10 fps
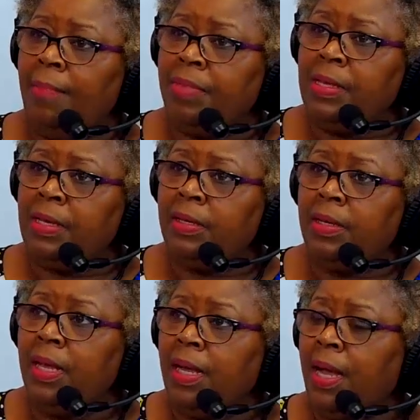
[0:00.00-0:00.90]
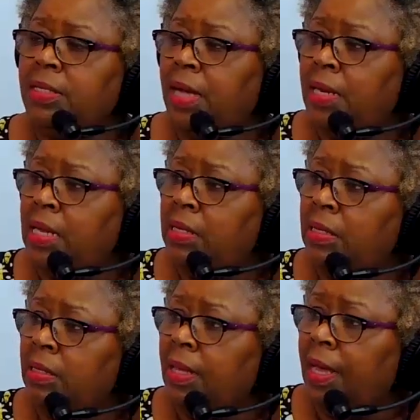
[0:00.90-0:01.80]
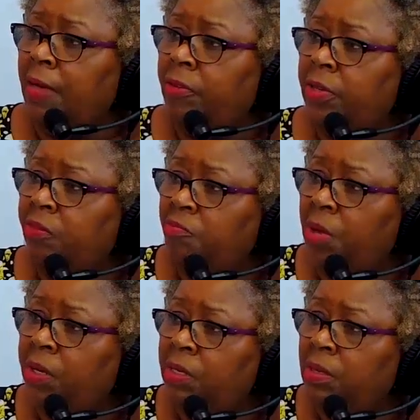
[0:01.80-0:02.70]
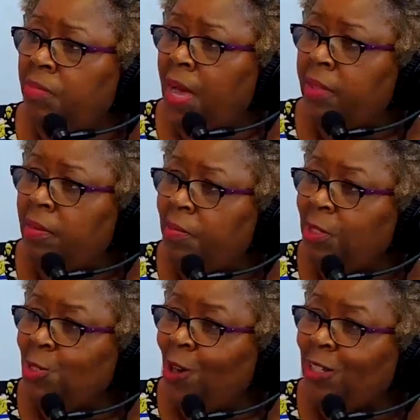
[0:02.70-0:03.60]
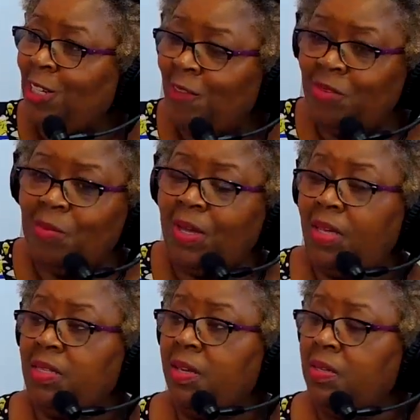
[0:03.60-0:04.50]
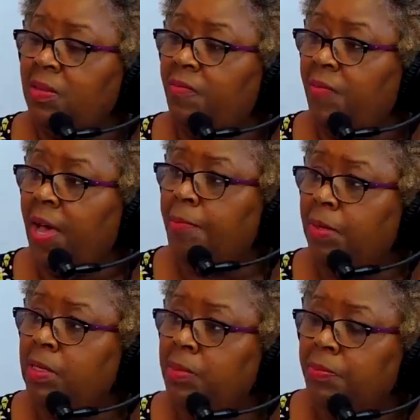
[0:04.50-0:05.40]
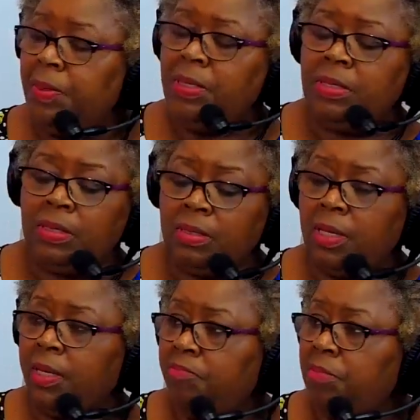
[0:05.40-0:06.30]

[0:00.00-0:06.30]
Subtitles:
I'm thinking, gosh, I need to have enough money to buy the majority of them because there's some fabulous pieces that have